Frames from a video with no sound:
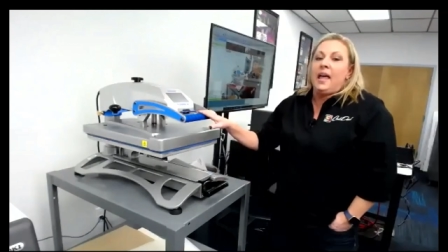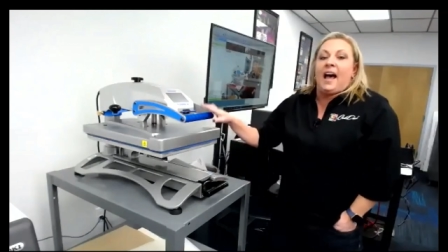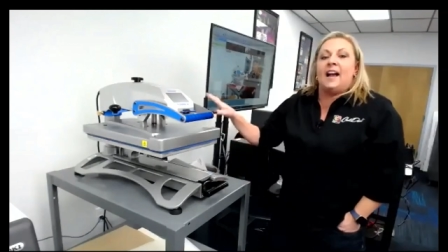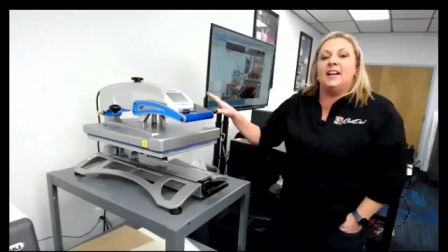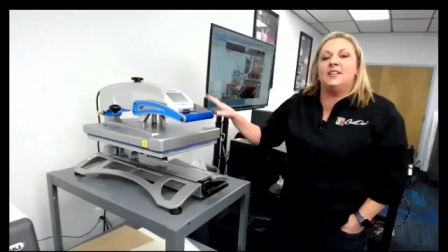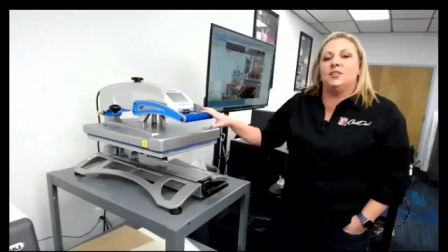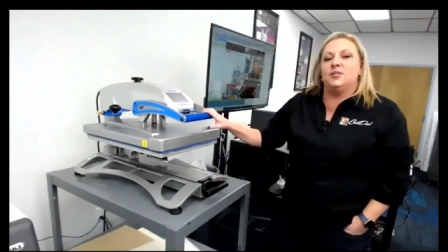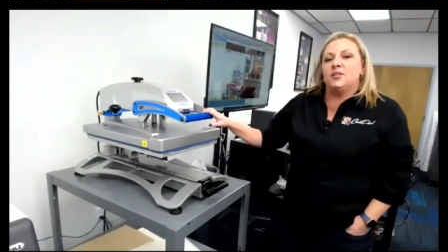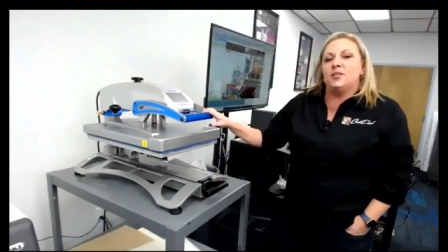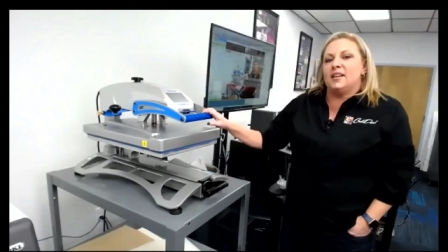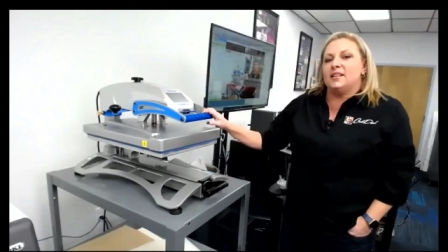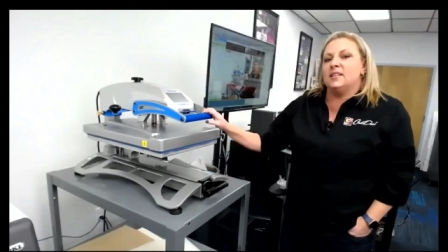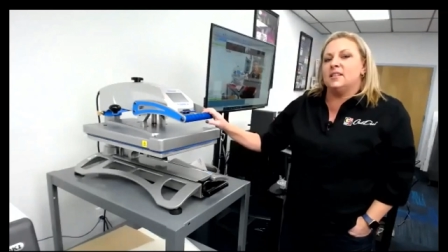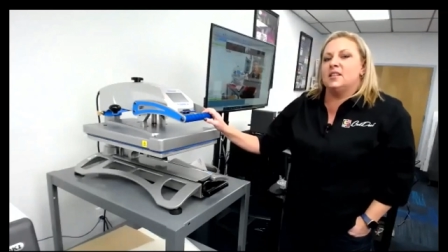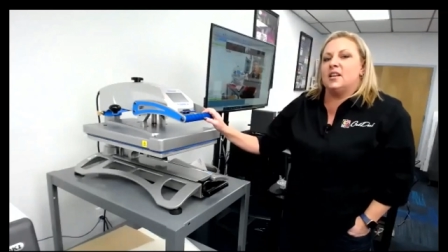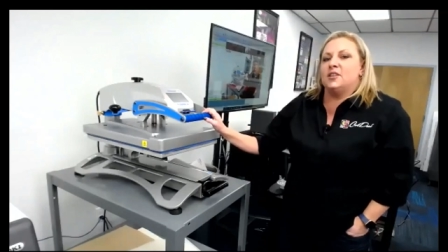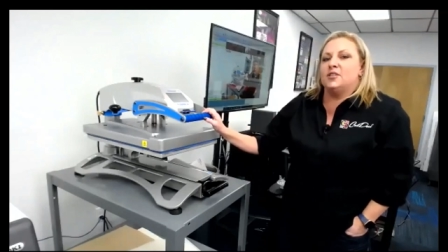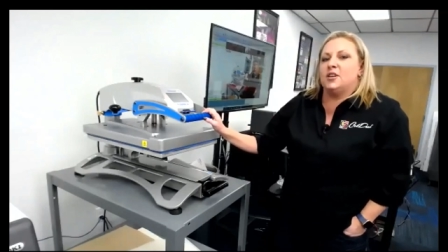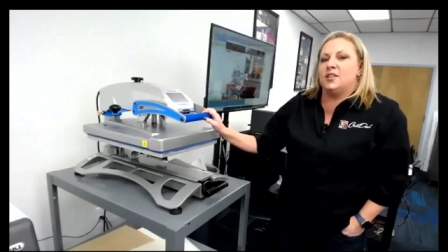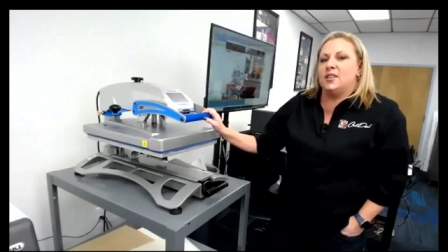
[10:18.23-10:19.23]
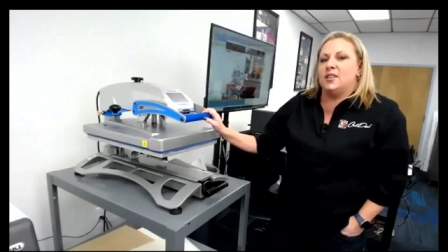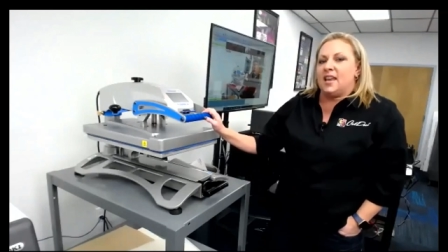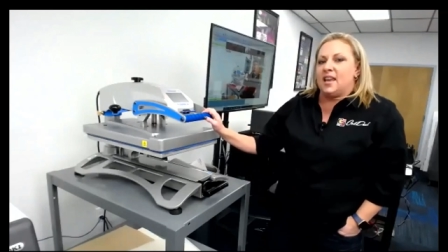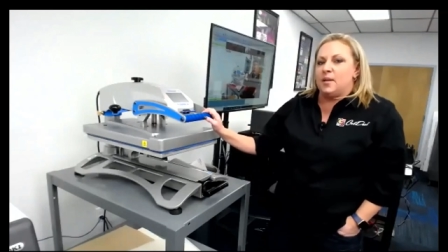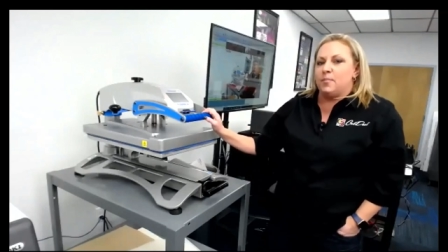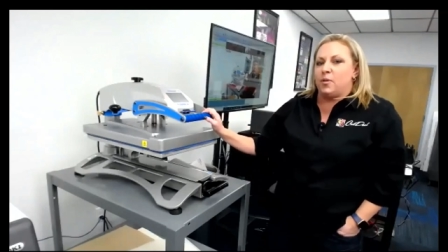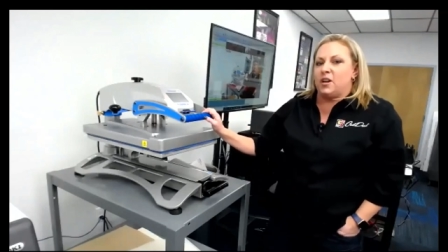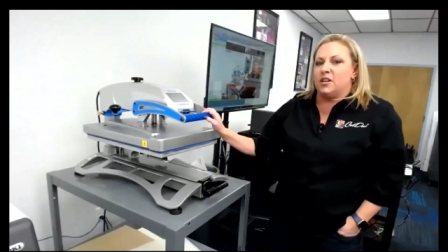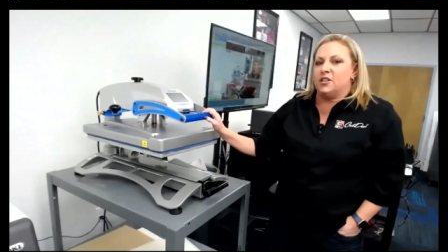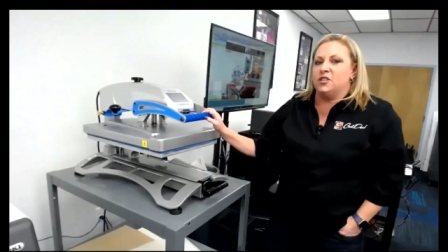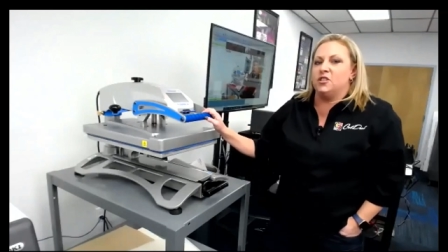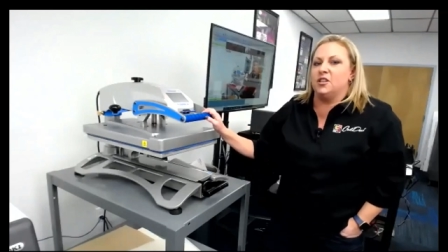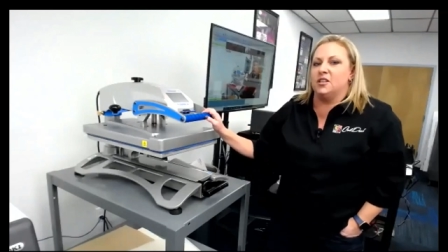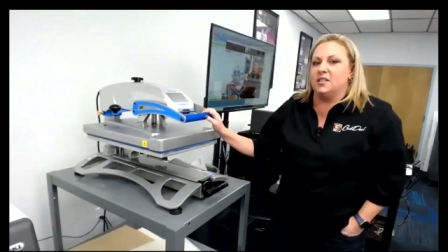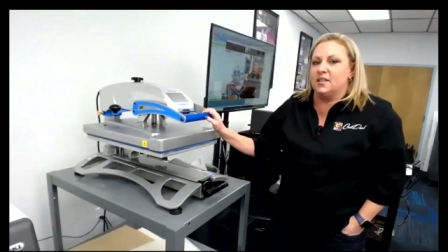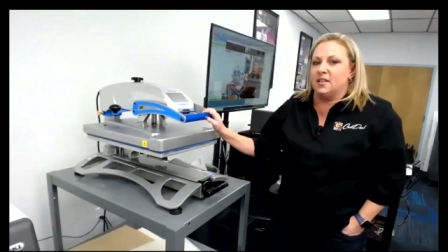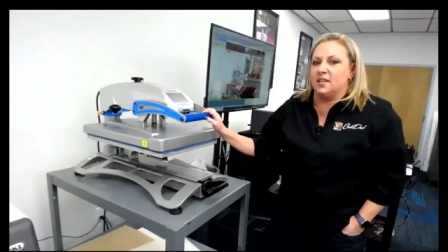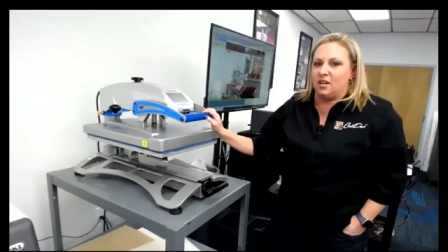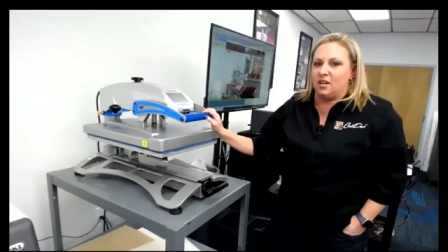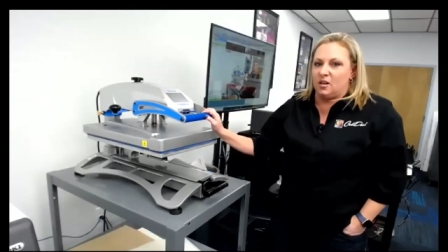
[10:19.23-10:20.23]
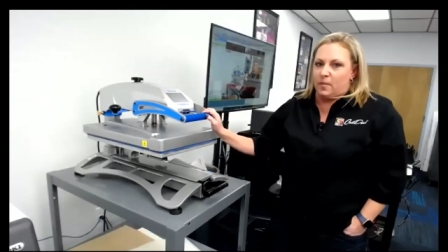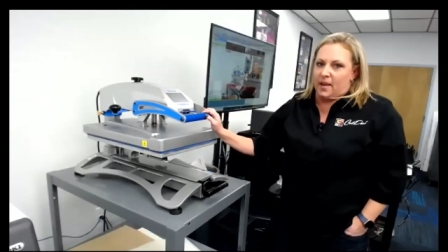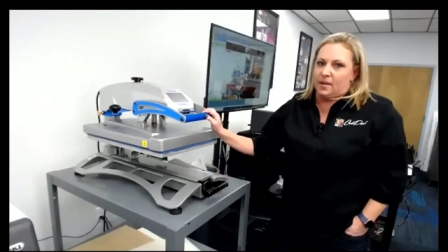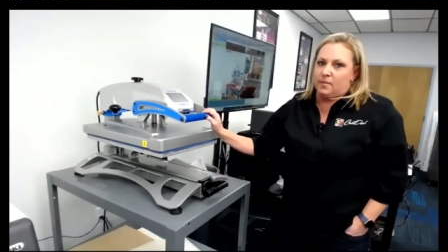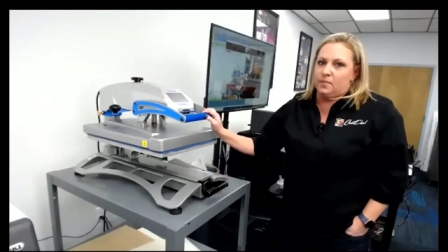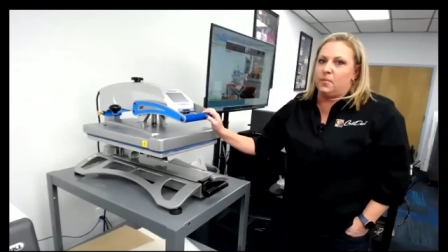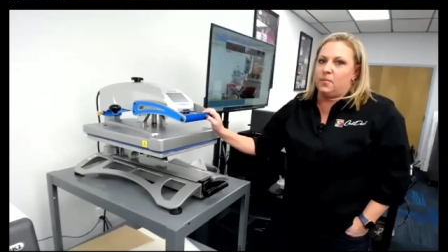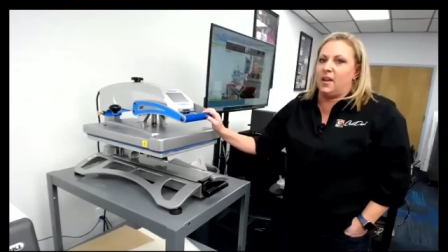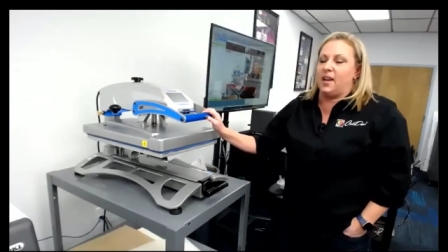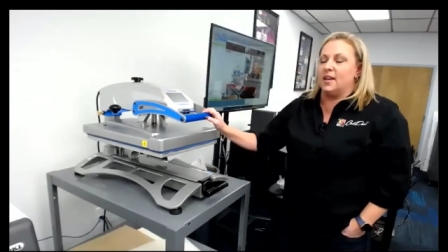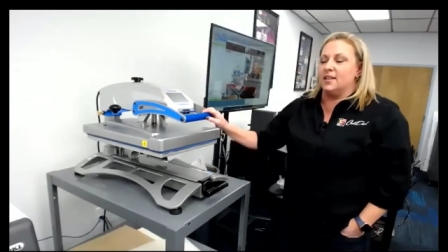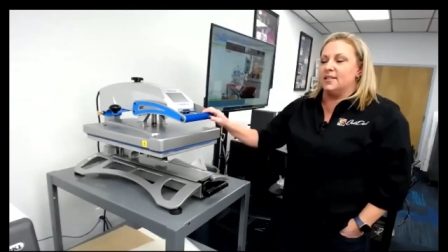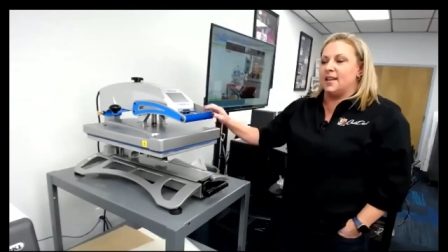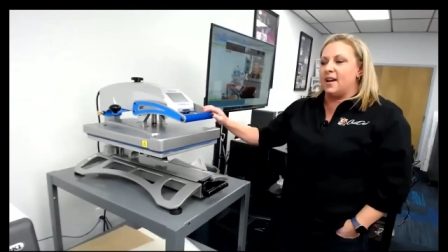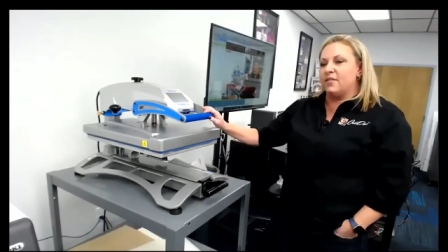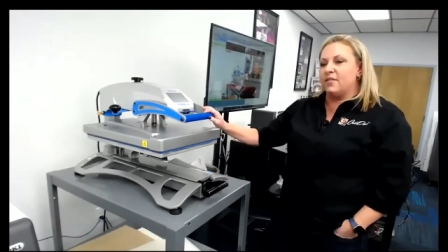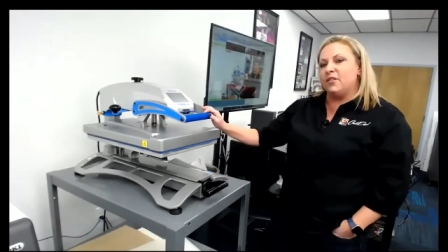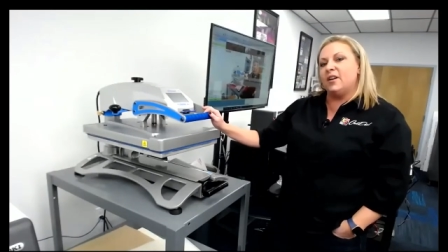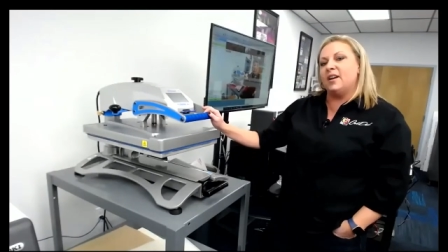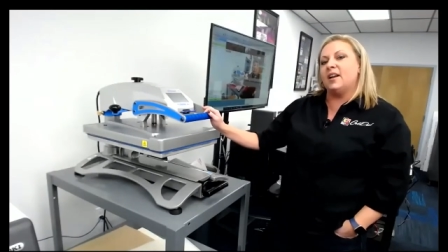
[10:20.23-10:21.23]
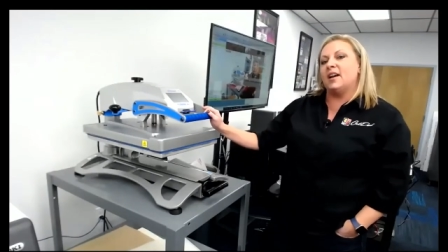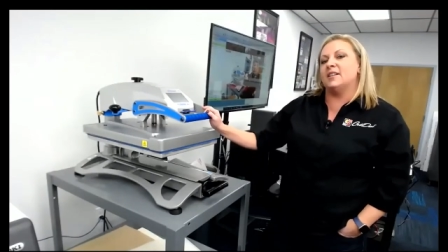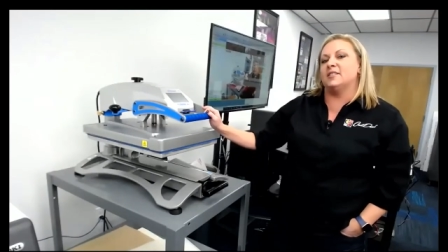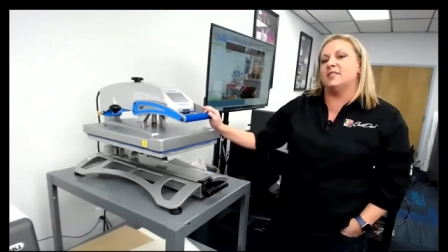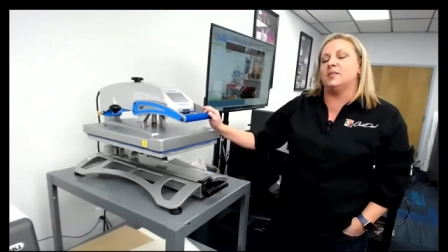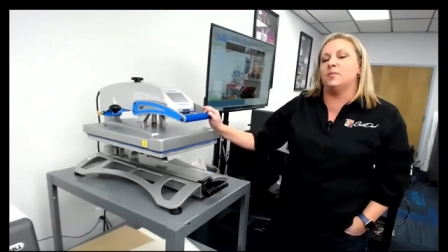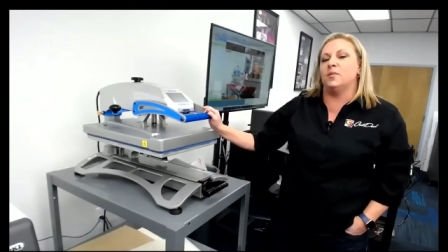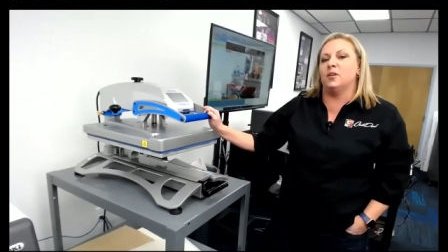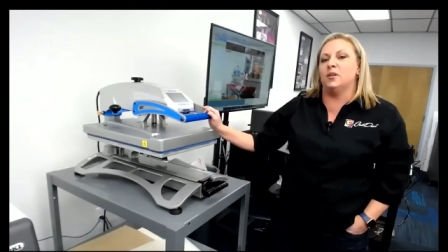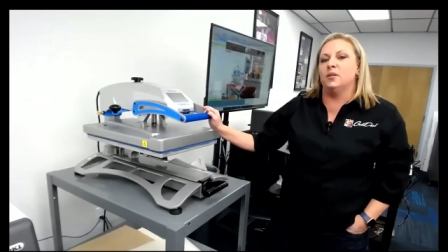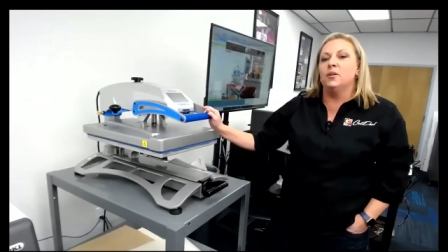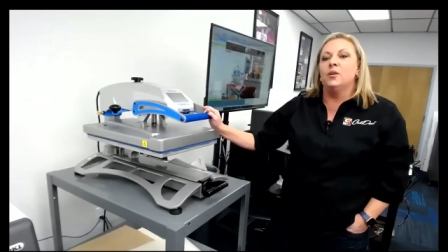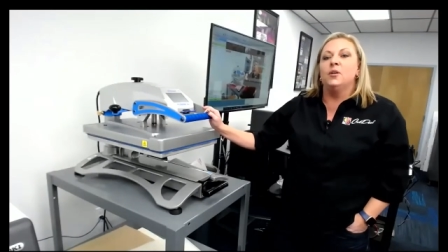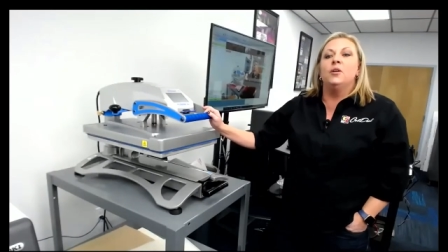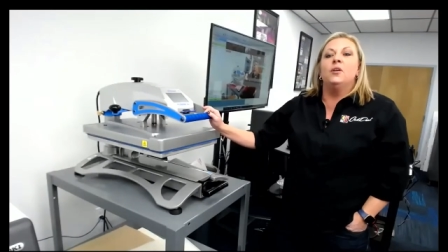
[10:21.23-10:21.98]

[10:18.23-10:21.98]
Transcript: I do like to touch on the heat press just a little bit because every customer,